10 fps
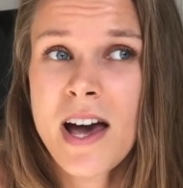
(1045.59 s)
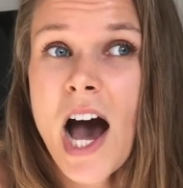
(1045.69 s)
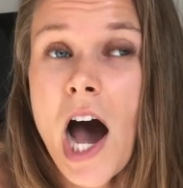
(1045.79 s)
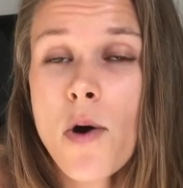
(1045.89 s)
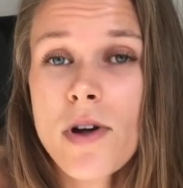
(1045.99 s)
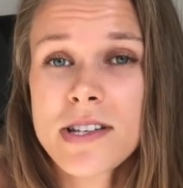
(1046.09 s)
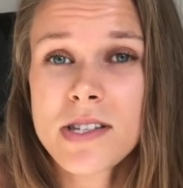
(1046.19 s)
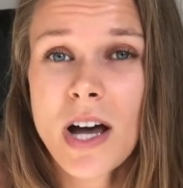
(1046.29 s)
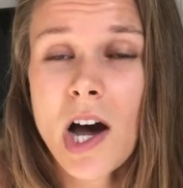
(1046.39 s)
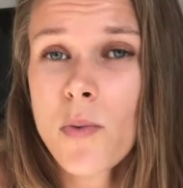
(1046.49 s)
How
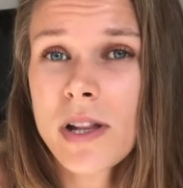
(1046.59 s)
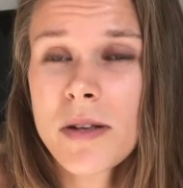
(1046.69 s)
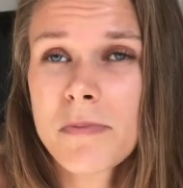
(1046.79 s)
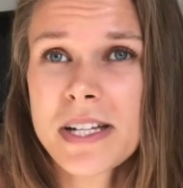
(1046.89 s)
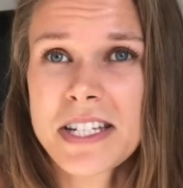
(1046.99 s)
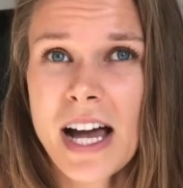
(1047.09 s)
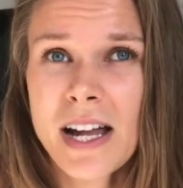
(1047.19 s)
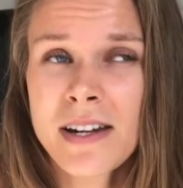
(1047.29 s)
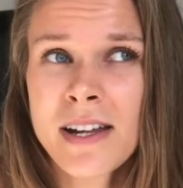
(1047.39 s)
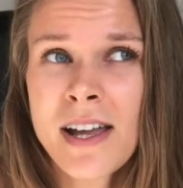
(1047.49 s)
will it be
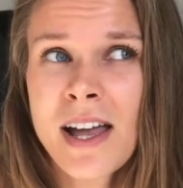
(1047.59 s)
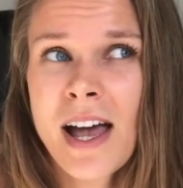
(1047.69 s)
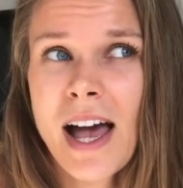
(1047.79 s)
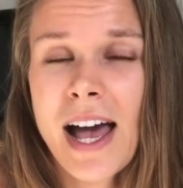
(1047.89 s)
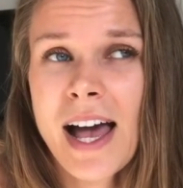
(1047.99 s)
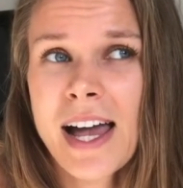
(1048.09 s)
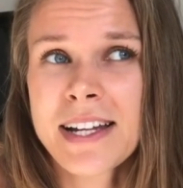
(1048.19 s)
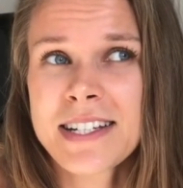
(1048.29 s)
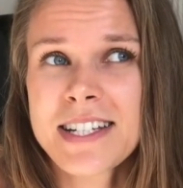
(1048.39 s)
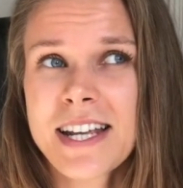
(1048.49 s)
done?
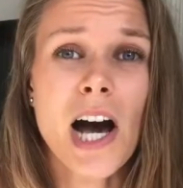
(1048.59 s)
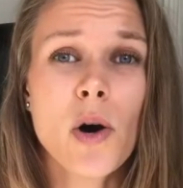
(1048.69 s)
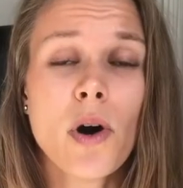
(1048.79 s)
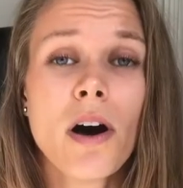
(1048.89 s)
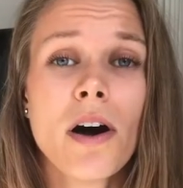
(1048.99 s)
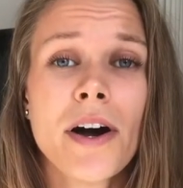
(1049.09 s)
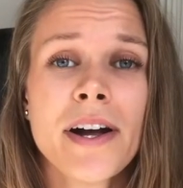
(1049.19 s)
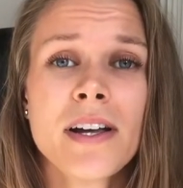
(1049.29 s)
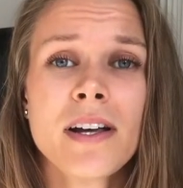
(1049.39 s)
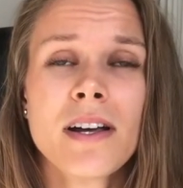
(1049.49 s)
And how are